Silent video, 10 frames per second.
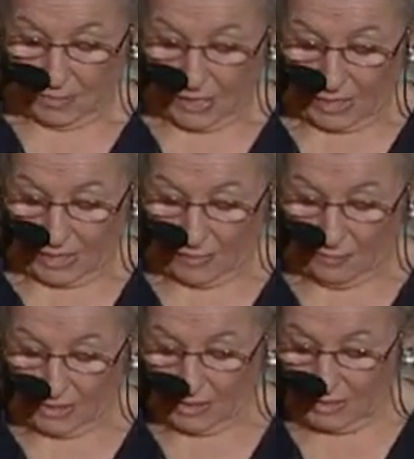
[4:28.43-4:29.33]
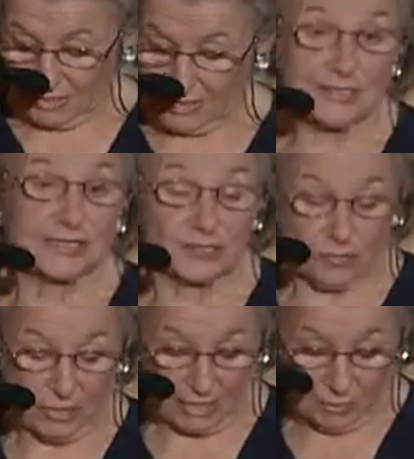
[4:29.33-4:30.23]
But because this is
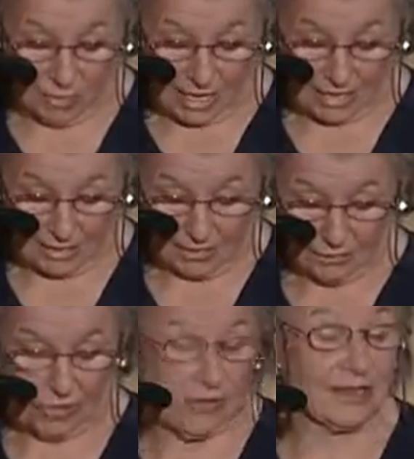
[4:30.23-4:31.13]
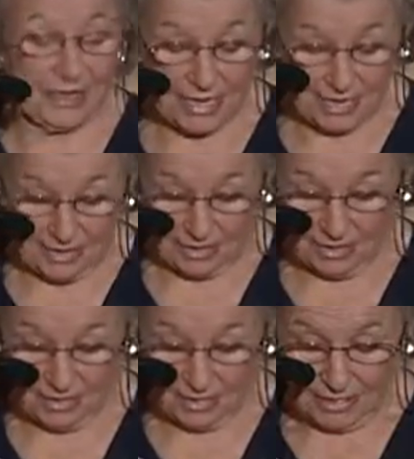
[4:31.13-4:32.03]
really why we're all
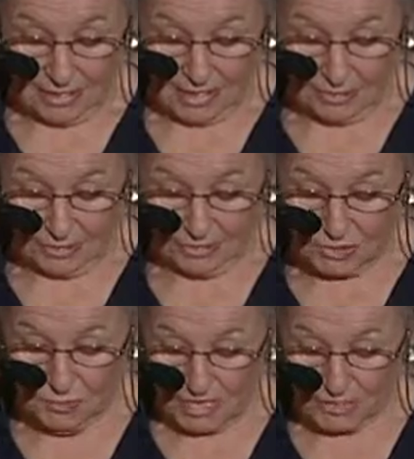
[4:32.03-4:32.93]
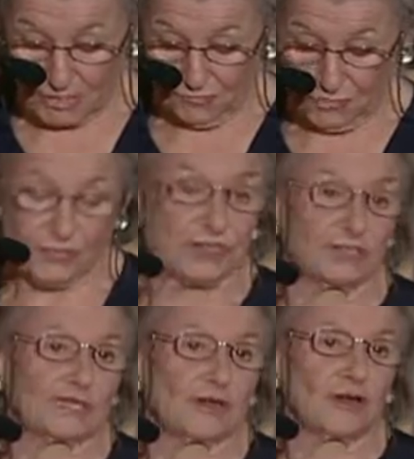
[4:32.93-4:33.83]
here, I want to just mention a few
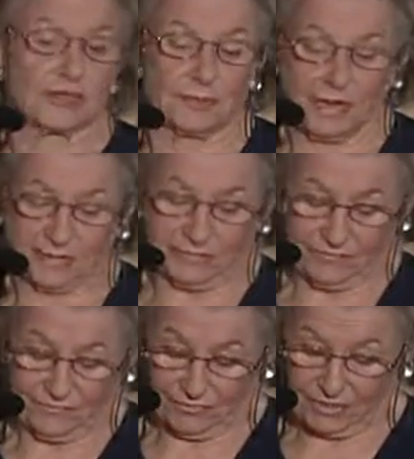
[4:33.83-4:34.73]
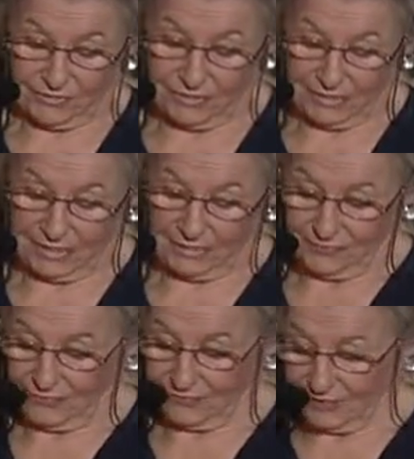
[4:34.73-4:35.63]
that Dick talked about frequently.
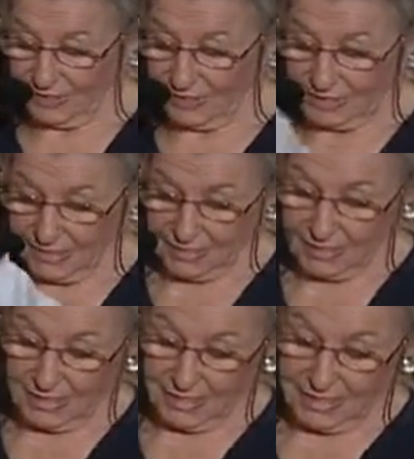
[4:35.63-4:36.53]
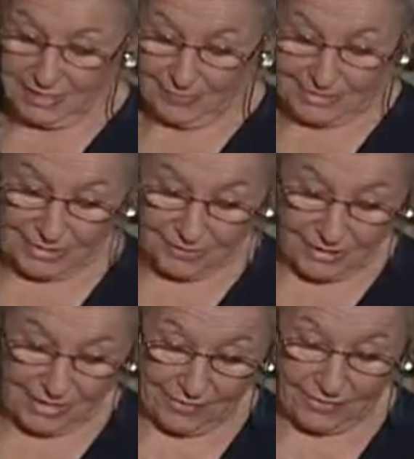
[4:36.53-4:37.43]
Let me see
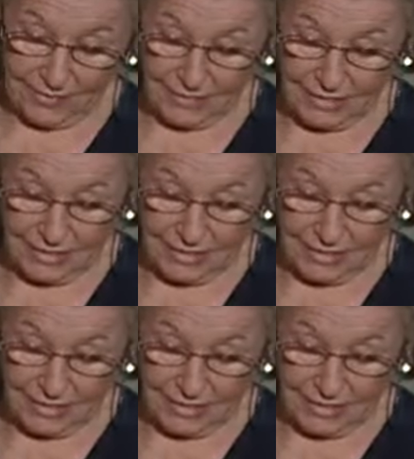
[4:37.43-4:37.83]
where I have them.